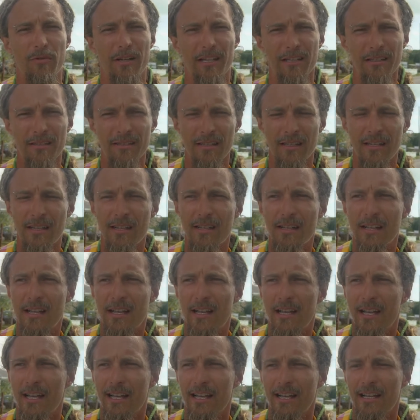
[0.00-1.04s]
Wells.
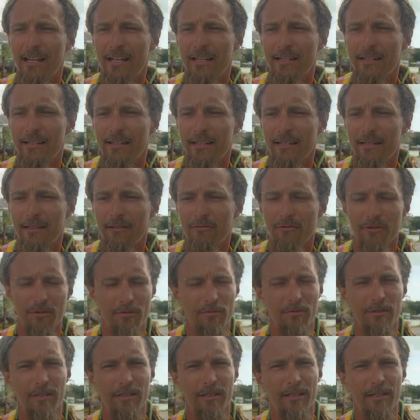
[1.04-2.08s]
And uh, it was
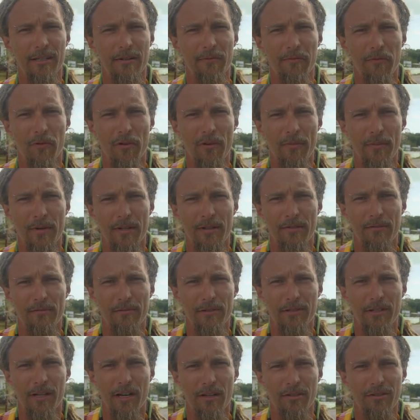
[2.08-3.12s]
really informative.
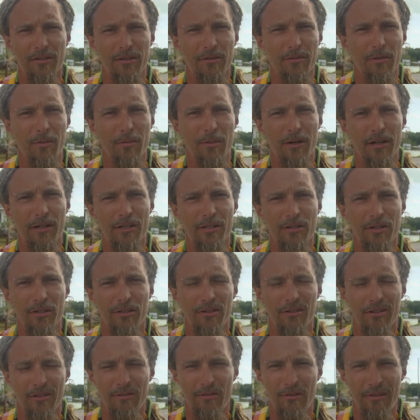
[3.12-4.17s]
We talked to him a bunch,
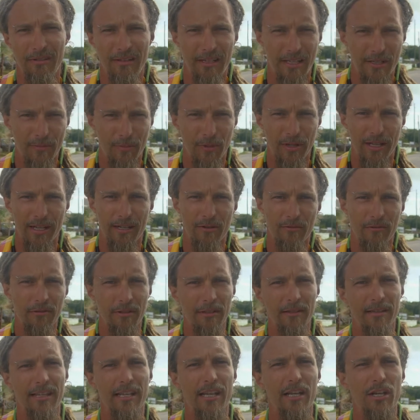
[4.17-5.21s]
told, explained
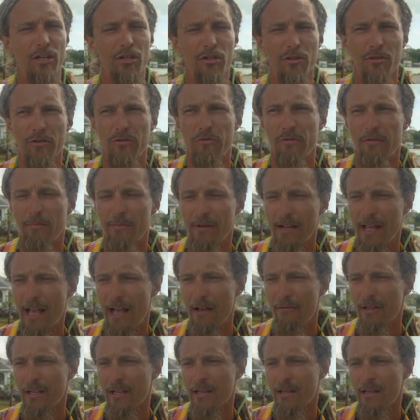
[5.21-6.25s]
the issues we've been
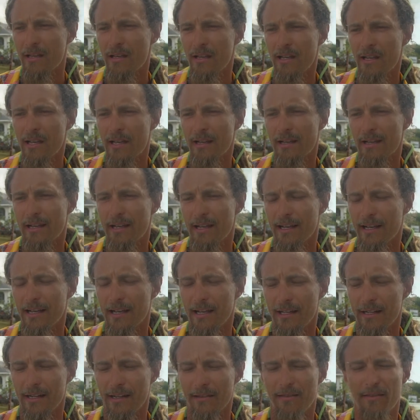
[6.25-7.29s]
having.
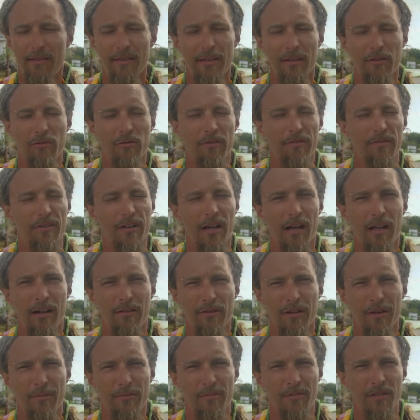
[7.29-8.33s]
And I think we've kind
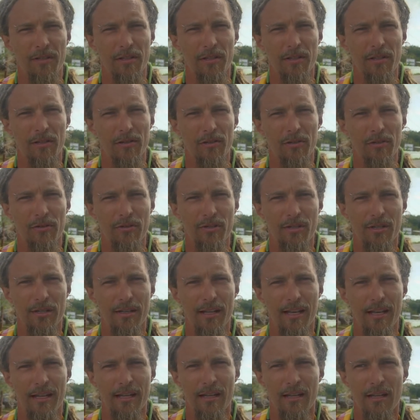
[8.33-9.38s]
of come to the conclusion
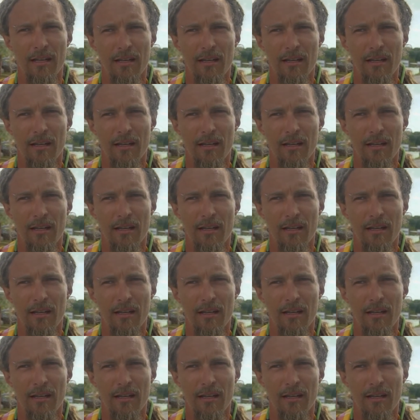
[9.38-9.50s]
that